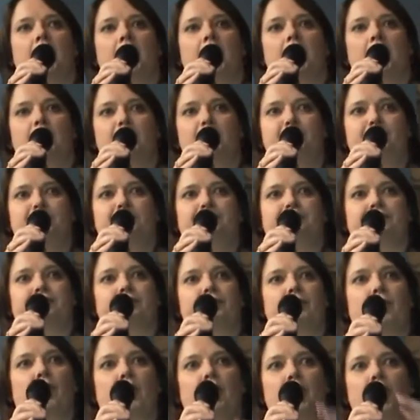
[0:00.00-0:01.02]

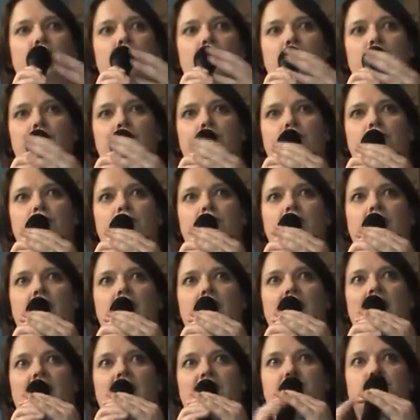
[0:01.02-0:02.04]
Who
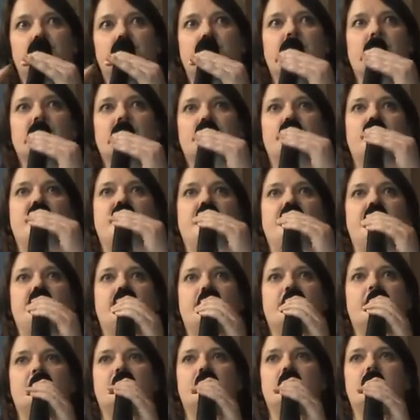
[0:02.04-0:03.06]
has worked
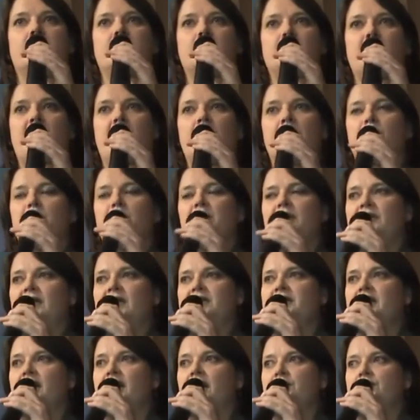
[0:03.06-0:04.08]
with paranormal
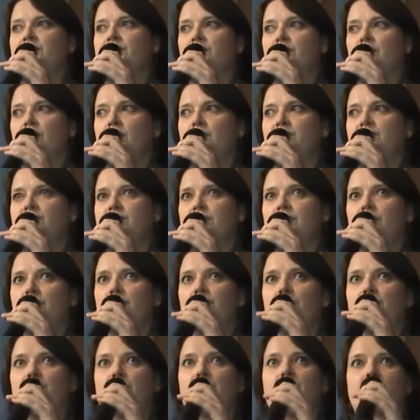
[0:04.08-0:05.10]
investigation groups?
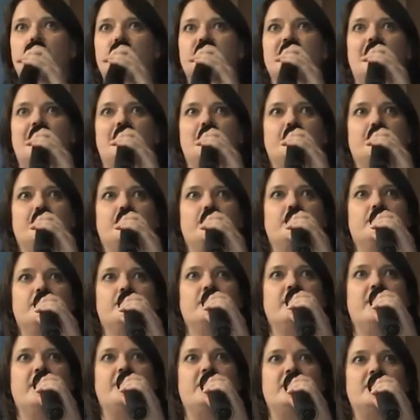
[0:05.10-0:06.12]
Who goes out
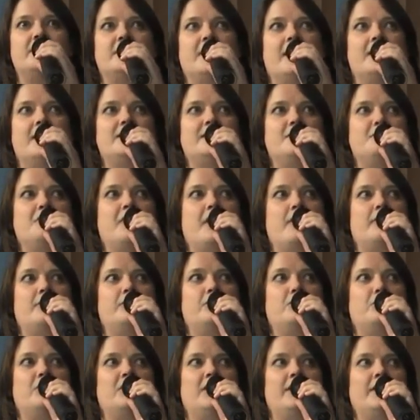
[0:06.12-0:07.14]
investigating
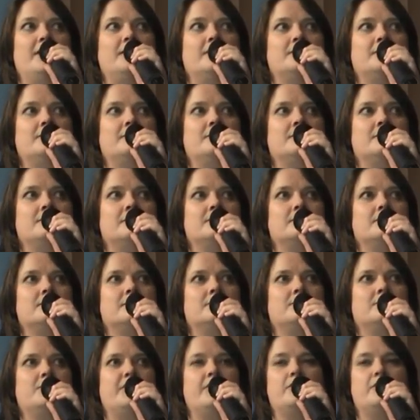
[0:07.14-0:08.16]
paranormally
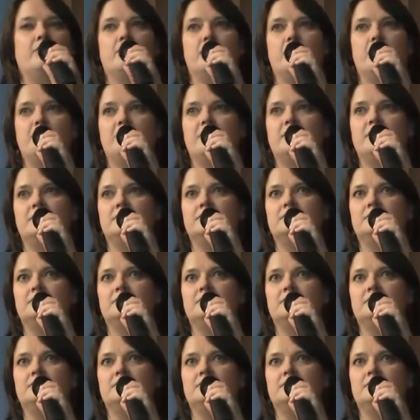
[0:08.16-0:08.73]
with a group?